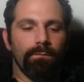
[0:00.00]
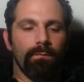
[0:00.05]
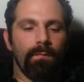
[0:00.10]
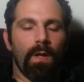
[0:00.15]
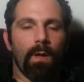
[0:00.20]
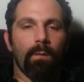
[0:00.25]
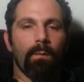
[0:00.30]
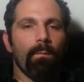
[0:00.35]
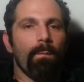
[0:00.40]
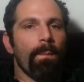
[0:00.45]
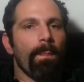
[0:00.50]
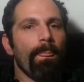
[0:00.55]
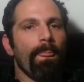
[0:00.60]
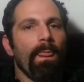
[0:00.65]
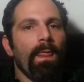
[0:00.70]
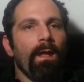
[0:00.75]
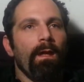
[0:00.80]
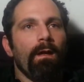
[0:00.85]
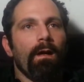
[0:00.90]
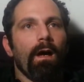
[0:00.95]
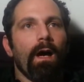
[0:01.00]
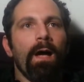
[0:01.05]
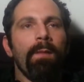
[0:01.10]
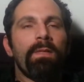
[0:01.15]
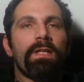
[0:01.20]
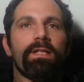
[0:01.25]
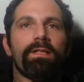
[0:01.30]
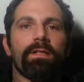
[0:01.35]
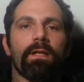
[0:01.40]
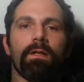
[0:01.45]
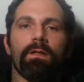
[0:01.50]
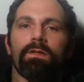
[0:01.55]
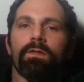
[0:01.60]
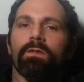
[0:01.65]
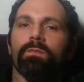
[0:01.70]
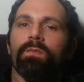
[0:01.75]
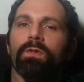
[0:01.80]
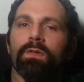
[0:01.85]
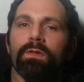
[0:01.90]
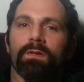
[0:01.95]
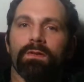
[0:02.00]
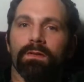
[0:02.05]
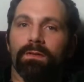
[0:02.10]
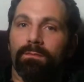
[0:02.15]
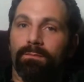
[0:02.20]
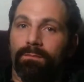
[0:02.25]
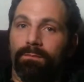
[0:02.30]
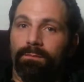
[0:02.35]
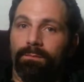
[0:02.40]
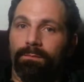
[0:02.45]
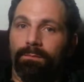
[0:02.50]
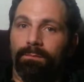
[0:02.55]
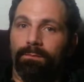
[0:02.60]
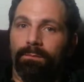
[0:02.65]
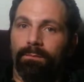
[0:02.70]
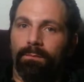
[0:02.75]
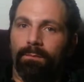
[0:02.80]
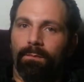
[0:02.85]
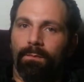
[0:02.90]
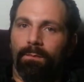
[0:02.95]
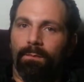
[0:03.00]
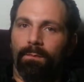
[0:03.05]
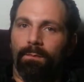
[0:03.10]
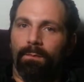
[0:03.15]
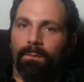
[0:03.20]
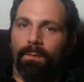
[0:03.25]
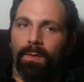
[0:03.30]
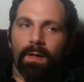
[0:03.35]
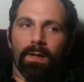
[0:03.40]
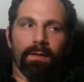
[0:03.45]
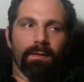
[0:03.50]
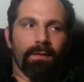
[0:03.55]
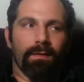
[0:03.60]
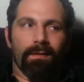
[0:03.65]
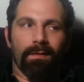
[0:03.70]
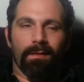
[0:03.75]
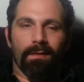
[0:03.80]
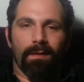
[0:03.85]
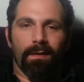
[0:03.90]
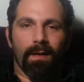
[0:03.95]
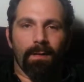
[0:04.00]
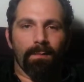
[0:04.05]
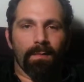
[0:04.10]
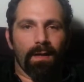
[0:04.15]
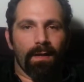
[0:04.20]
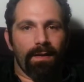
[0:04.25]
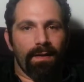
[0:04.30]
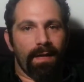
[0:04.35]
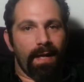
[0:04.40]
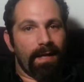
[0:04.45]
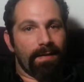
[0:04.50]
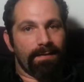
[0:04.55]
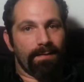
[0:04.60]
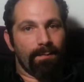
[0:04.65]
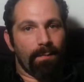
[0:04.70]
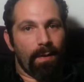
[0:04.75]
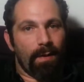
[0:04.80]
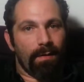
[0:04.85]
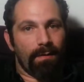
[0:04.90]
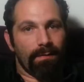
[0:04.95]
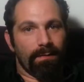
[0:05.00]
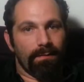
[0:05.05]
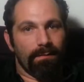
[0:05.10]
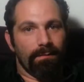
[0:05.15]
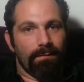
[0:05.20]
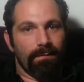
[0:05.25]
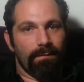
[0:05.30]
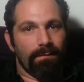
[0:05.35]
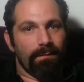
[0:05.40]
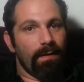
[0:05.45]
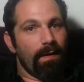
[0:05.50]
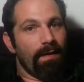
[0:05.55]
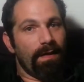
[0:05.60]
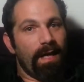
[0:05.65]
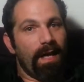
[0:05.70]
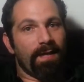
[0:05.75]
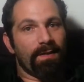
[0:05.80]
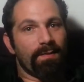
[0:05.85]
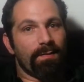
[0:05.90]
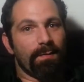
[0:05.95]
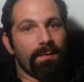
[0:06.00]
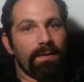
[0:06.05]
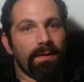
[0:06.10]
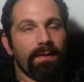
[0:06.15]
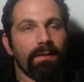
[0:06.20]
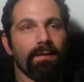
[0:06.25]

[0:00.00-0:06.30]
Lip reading: Now, I'm an intelligent person, but I'm not that smart. Not actually.